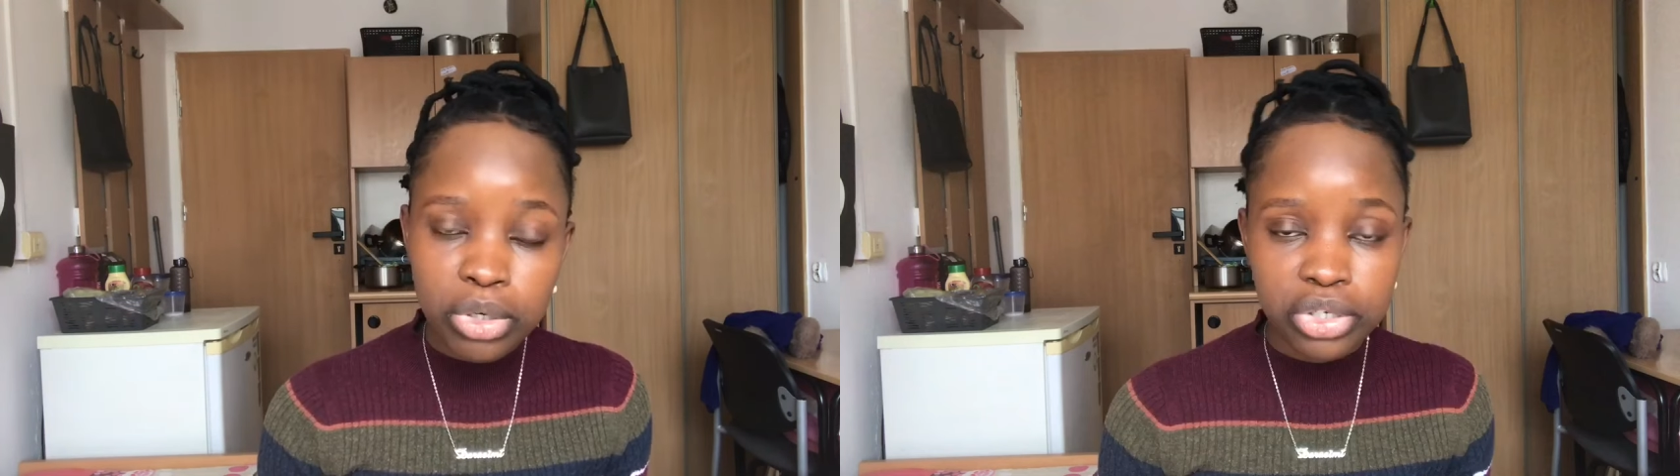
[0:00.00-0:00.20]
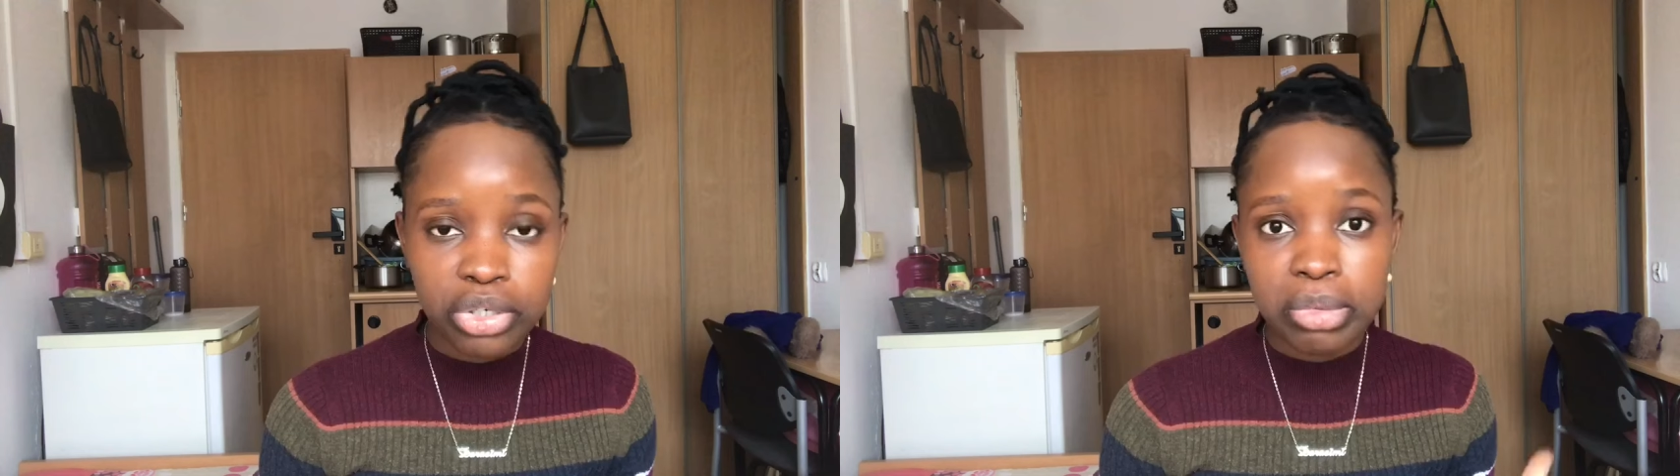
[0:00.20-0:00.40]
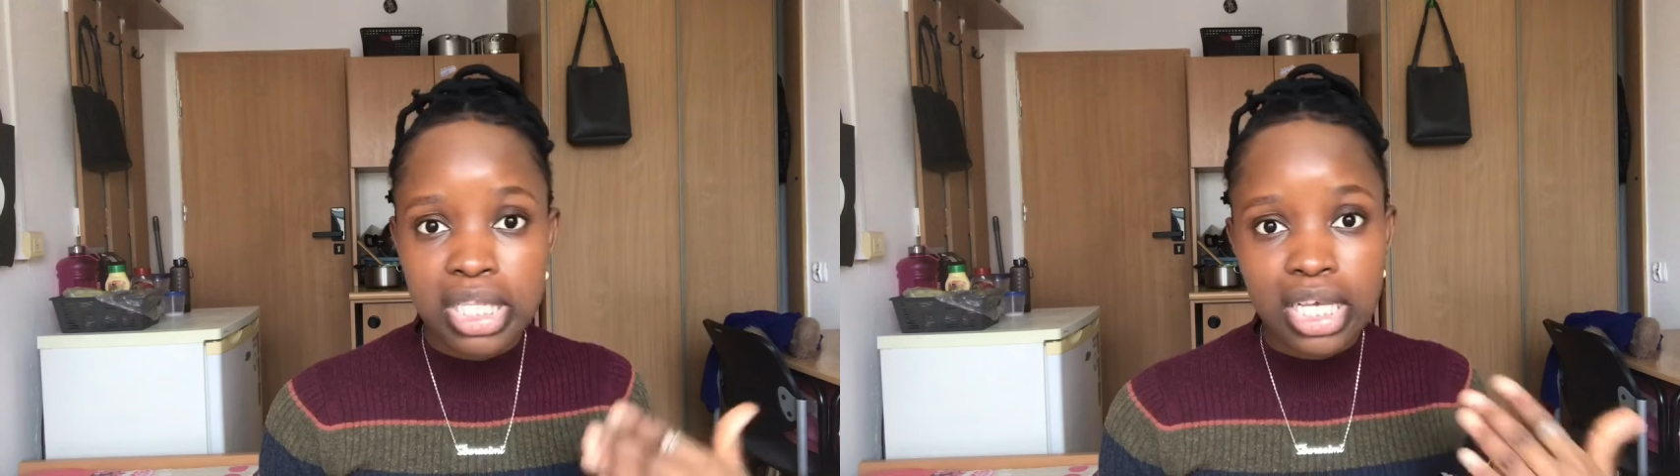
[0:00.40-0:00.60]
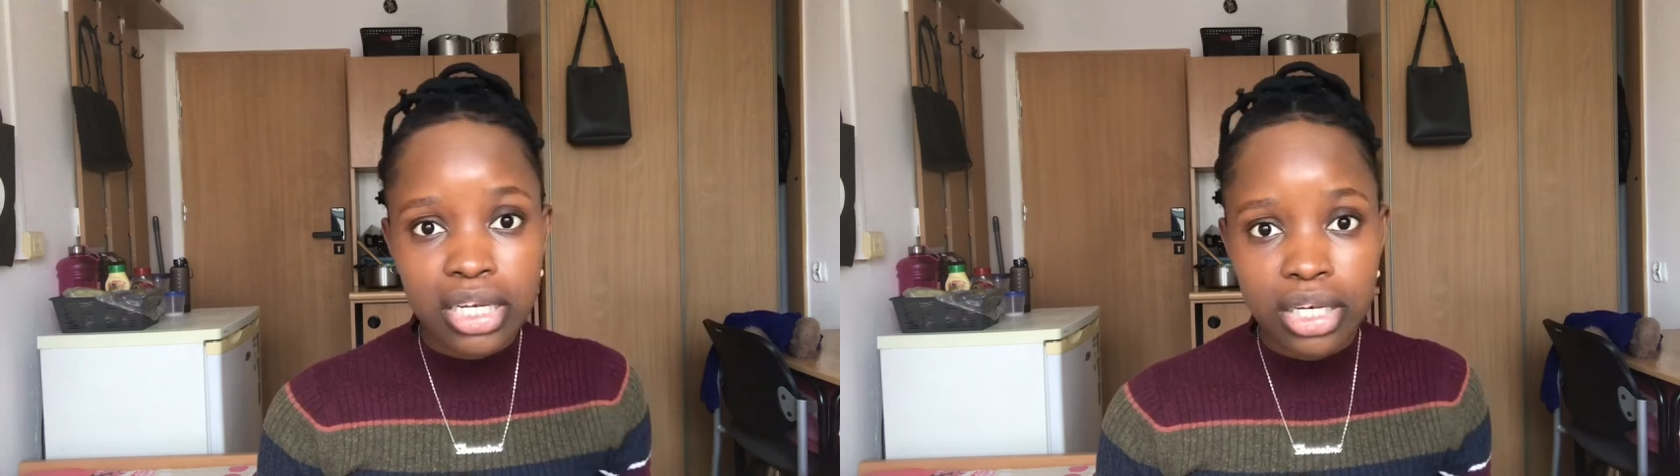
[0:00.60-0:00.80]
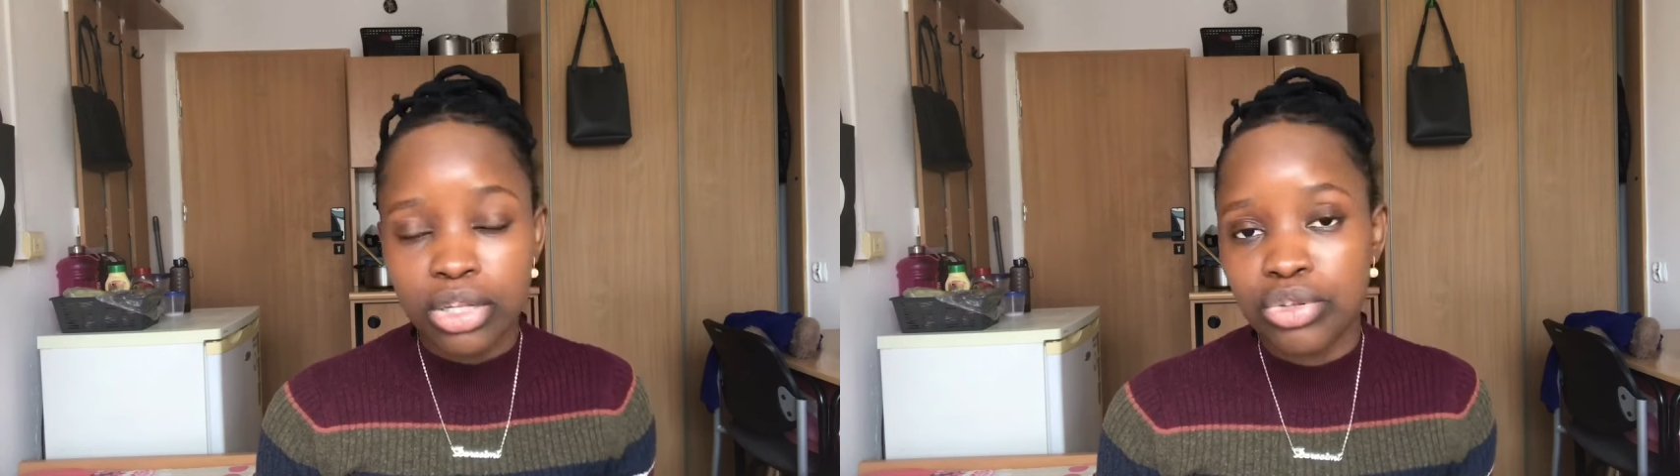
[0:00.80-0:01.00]
or they will be
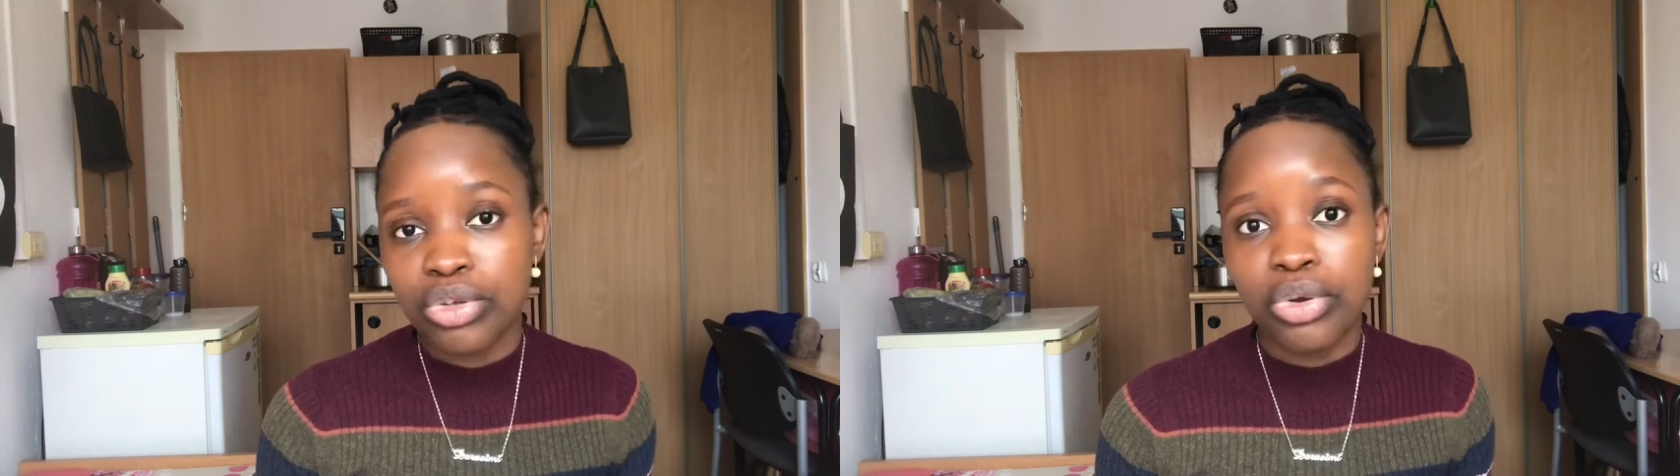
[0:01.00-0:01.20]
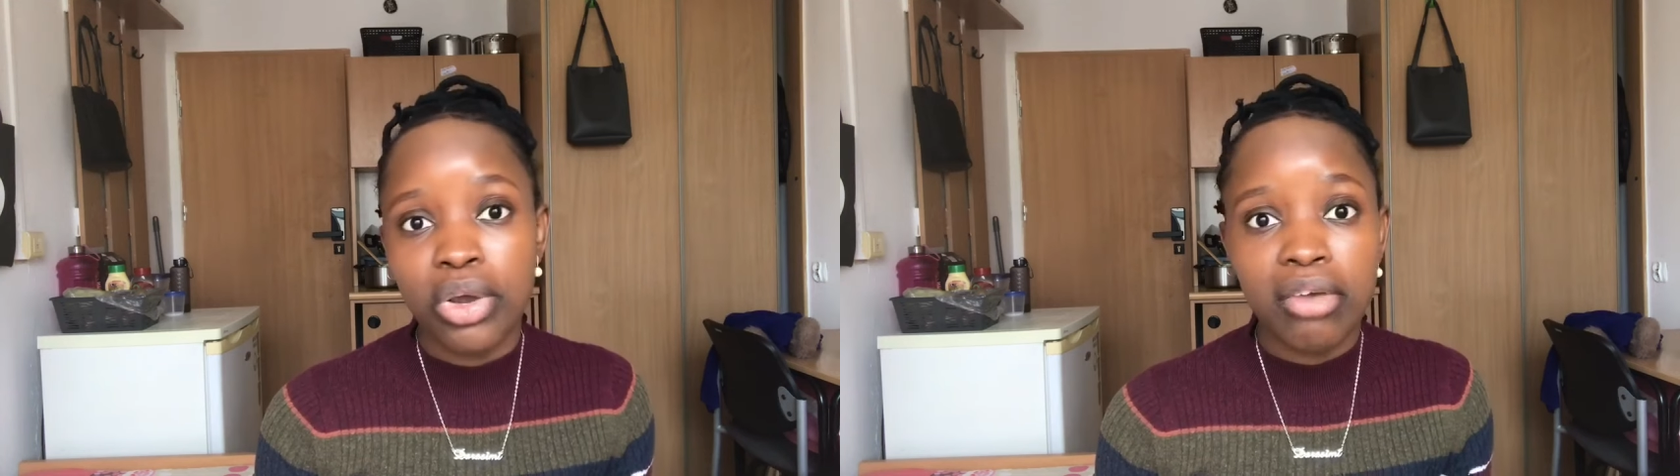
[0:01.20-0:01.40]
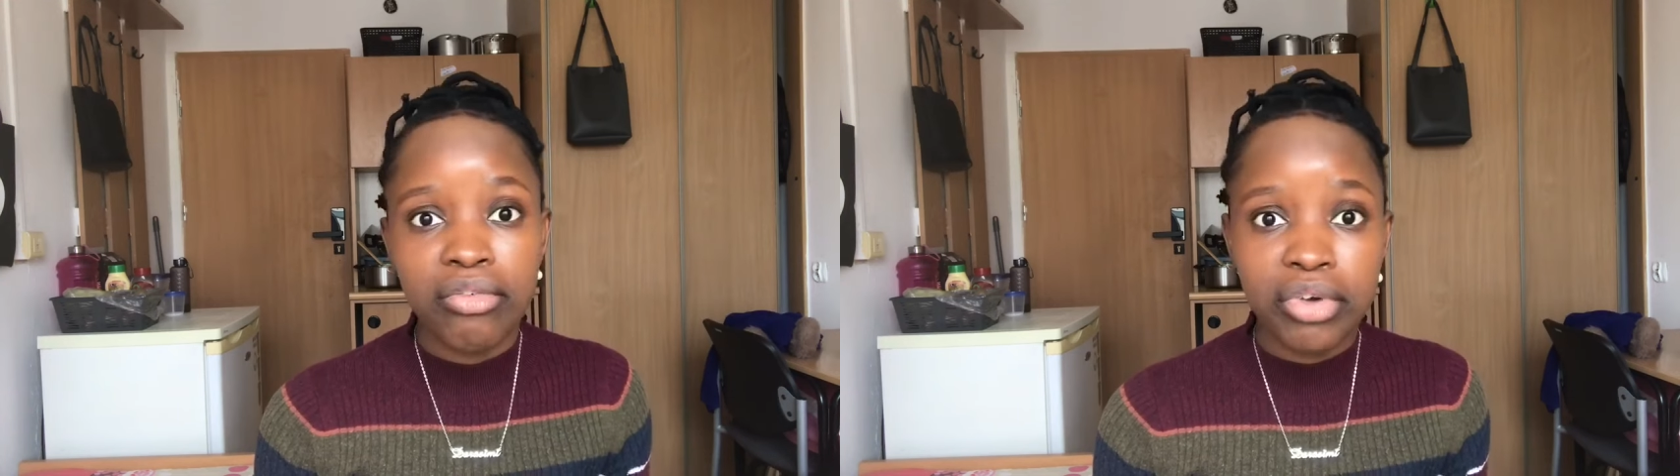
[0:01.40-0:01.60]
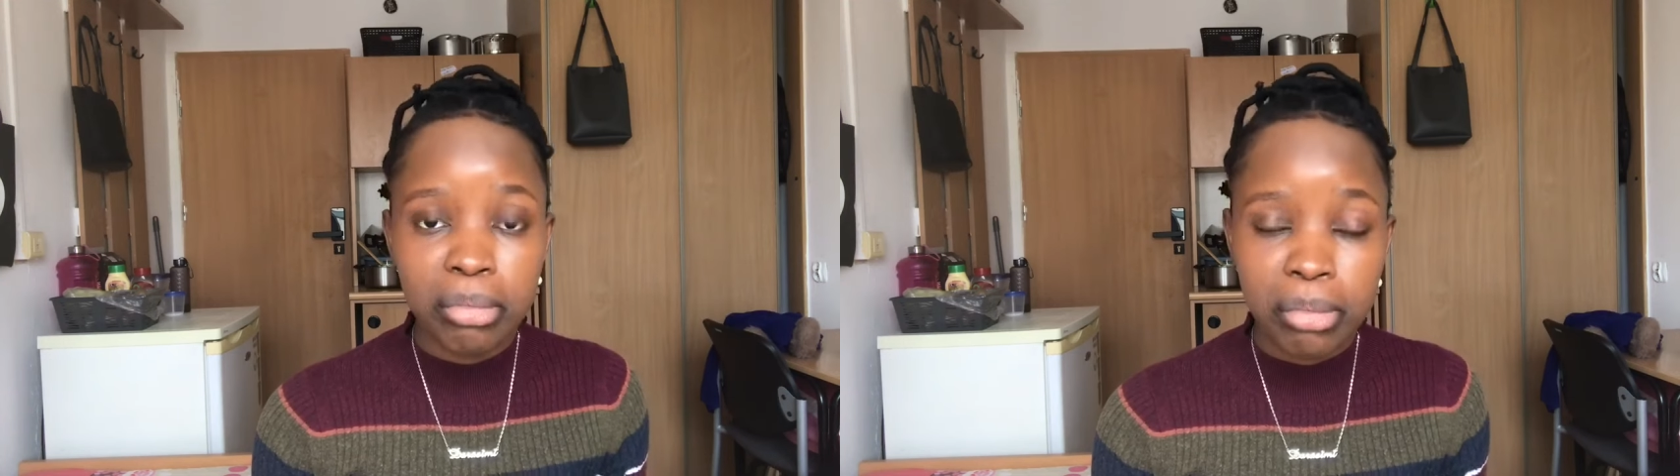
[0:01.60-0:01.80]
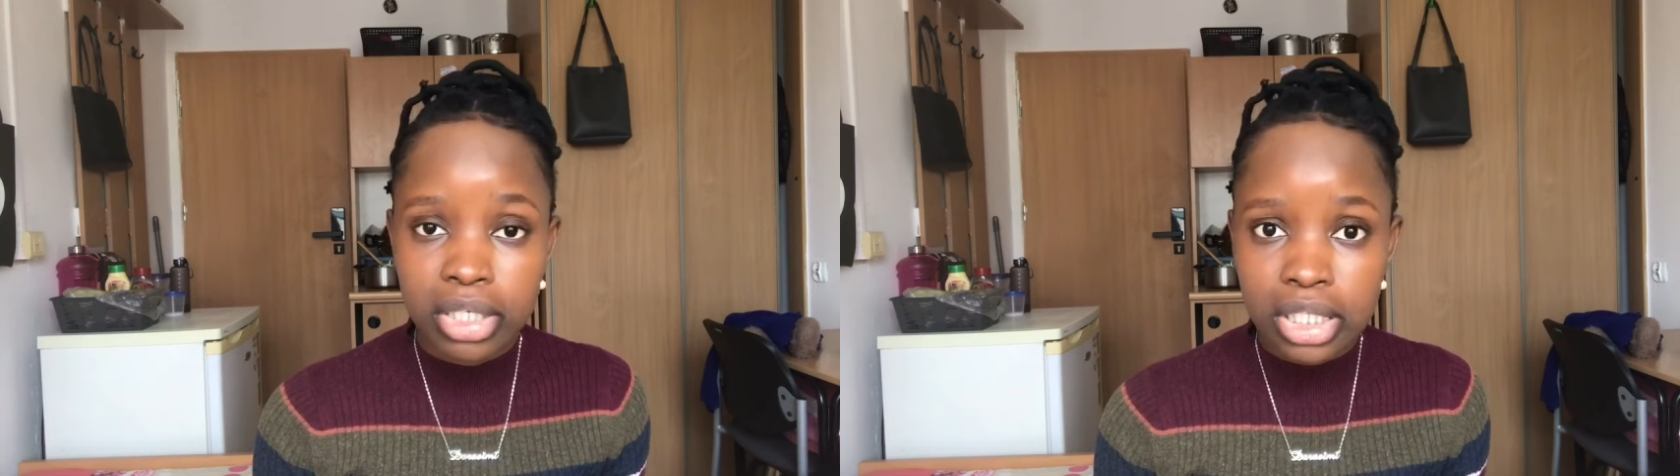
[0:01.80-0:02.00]
sending it to you every
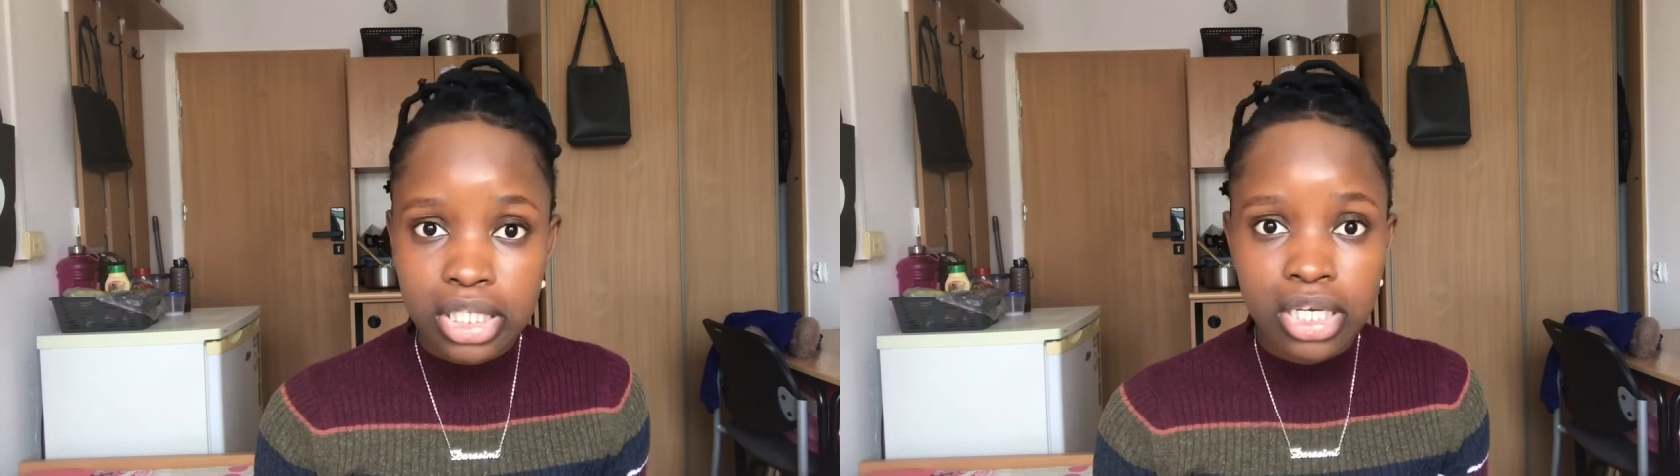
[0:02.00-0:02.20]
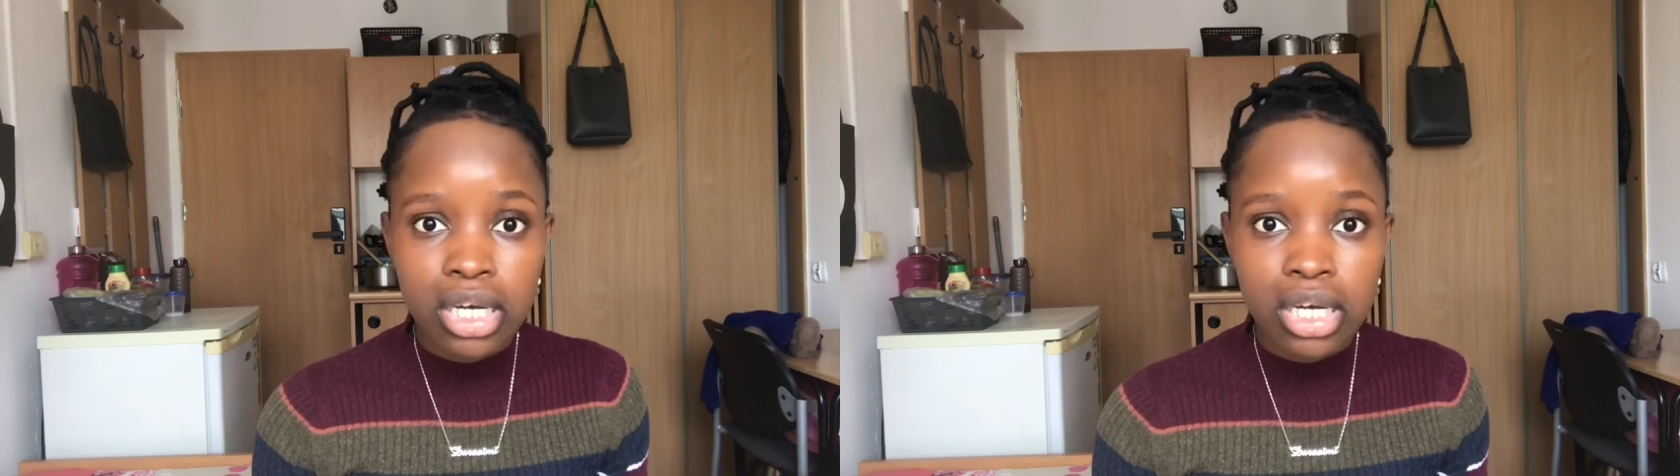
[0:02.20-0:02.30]
month.